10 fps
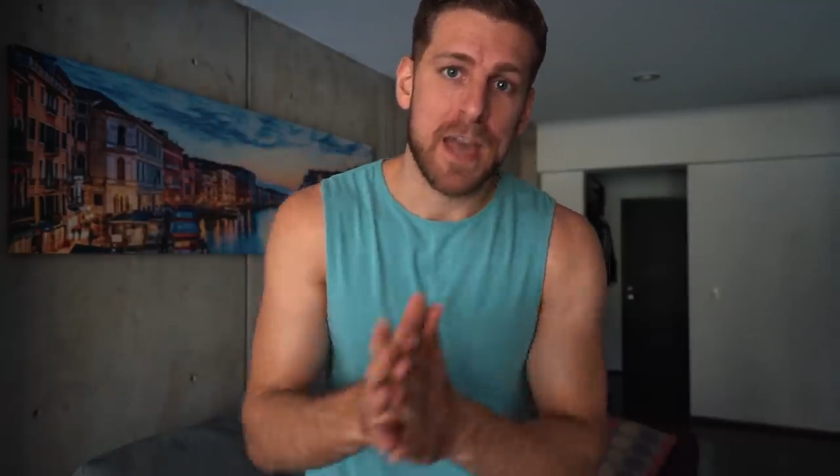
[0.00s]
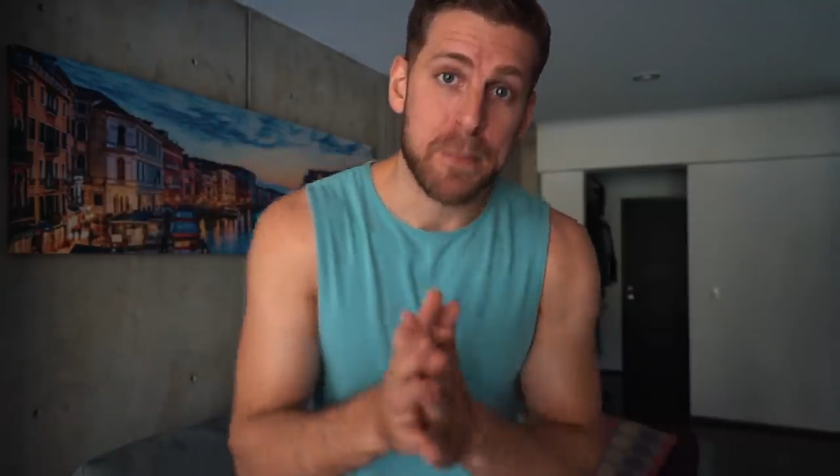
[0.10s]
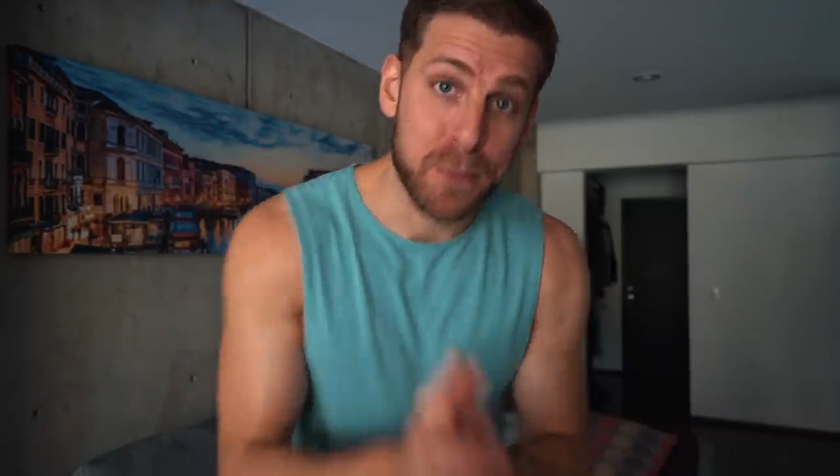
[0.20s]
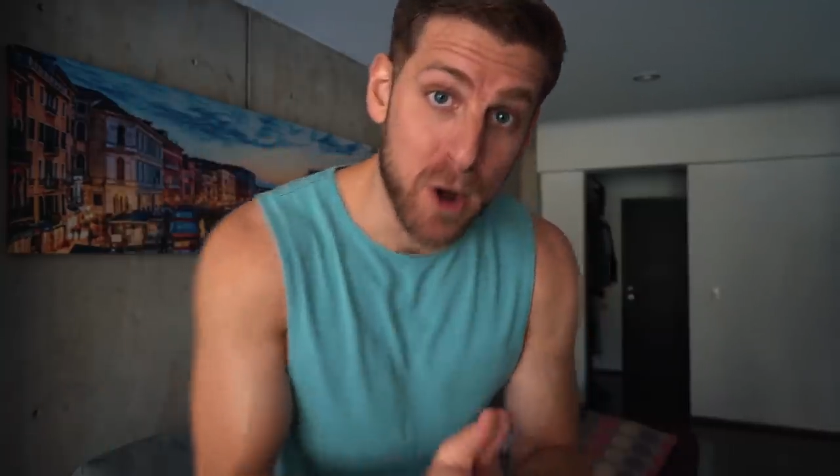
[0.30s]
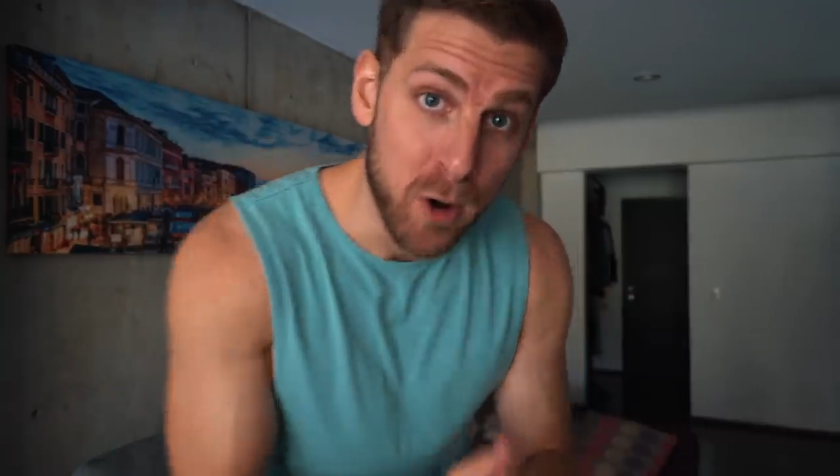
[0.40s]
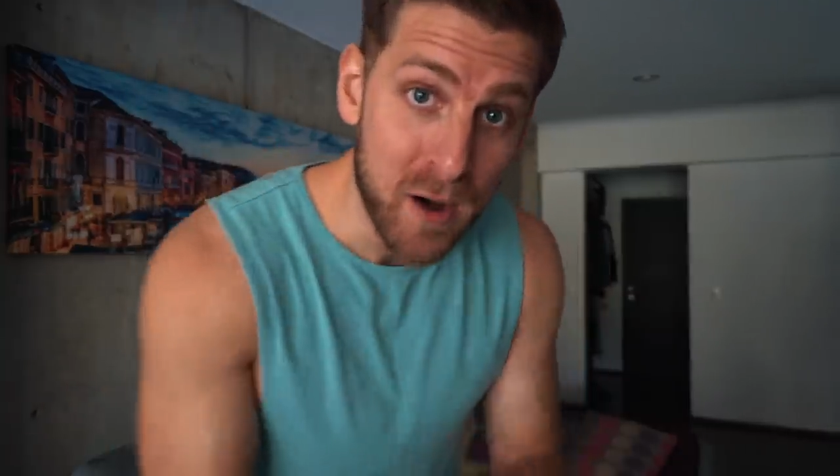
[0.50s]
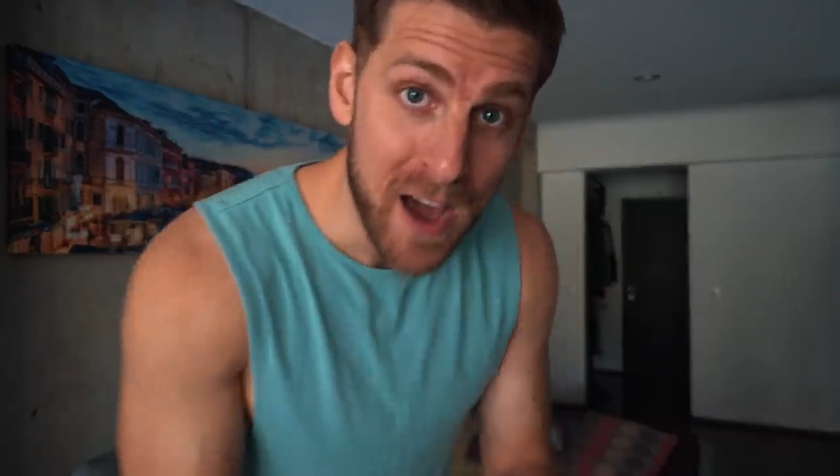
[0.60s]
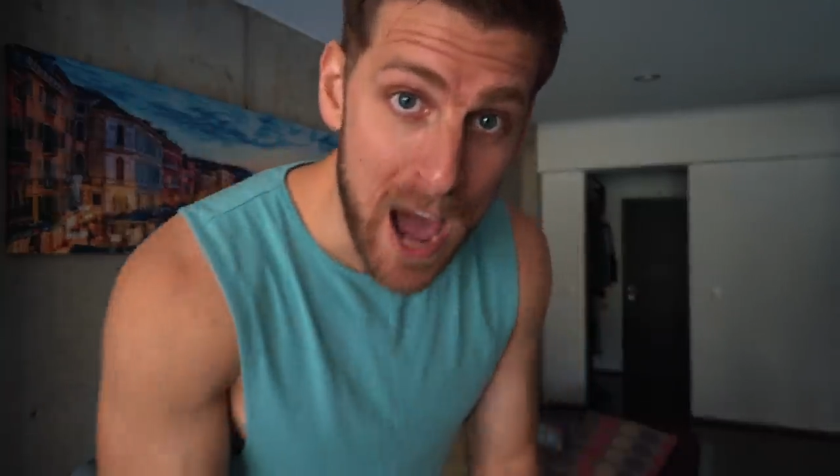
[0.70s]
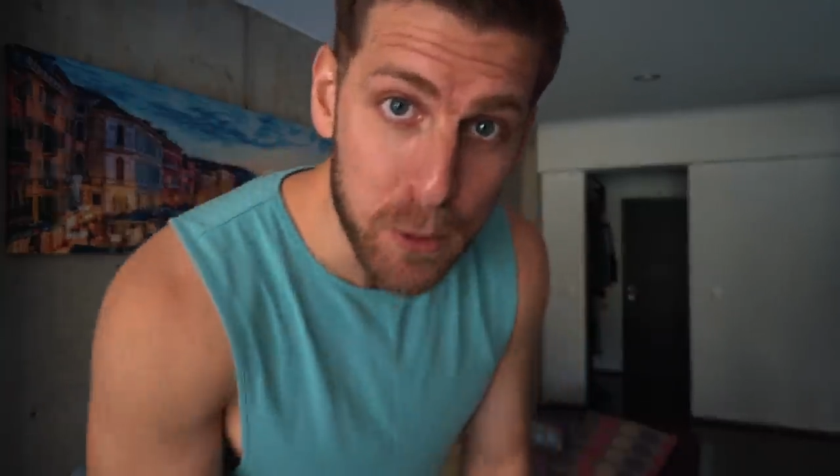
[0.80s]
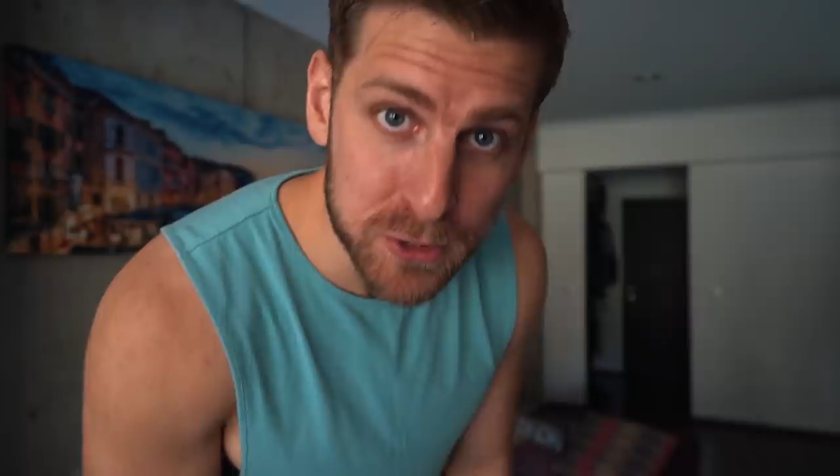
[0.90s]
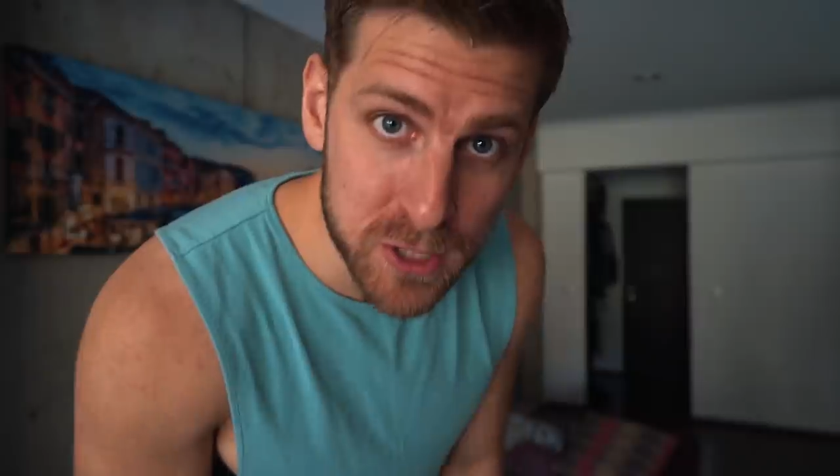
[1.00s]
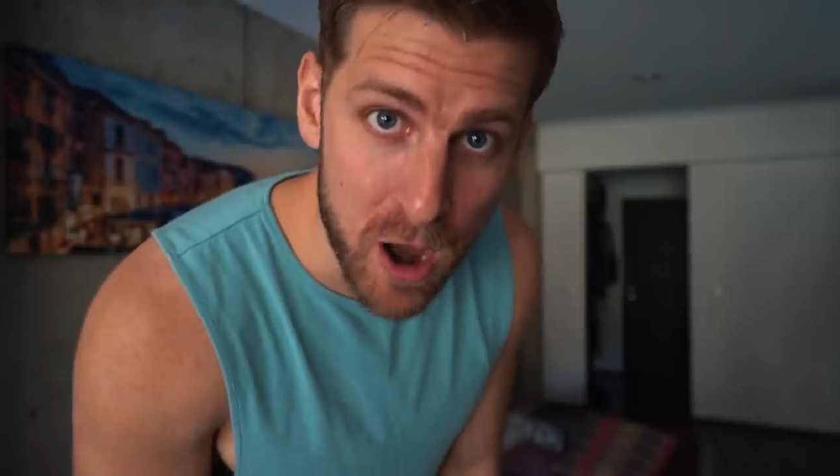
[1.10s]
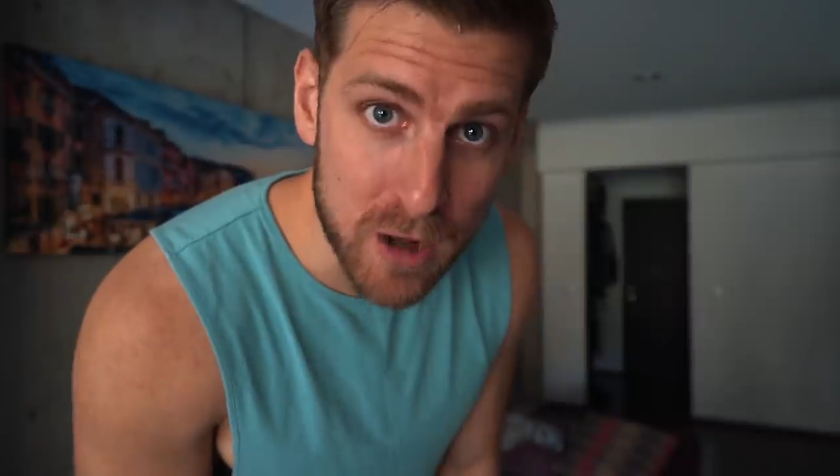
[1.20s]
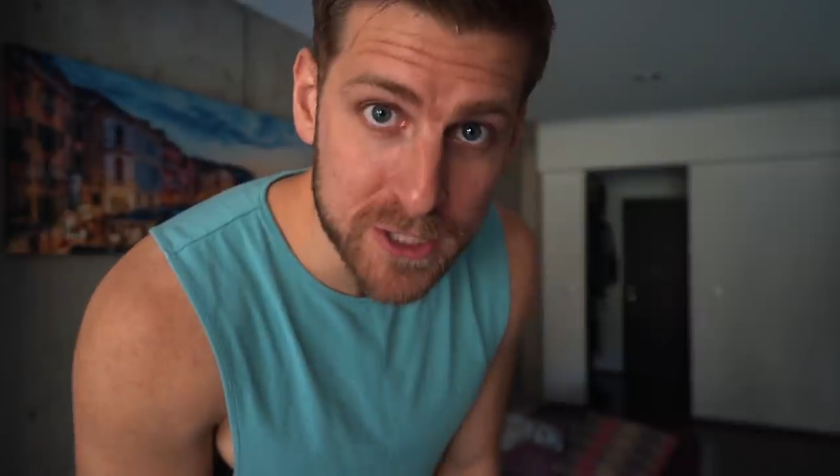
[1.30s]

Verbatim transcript: And bro, I will talk